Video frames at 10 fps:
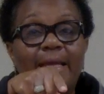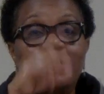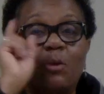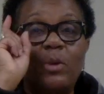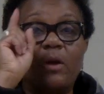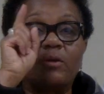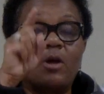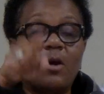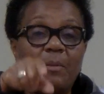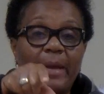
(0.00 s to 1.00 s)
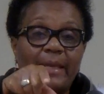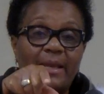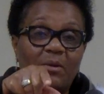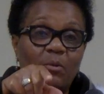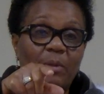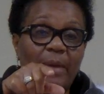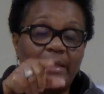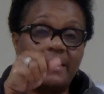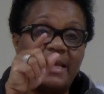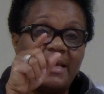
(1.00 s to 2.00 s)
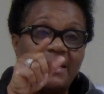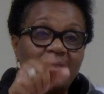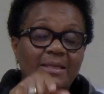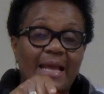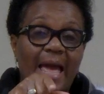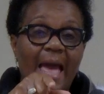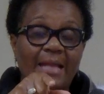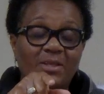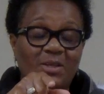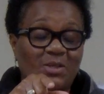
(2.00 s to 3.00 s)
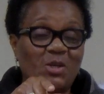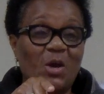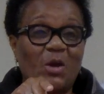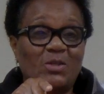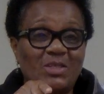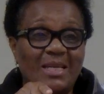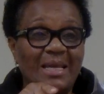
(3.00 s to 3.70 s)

So we're gonna talk about that on the way back to church.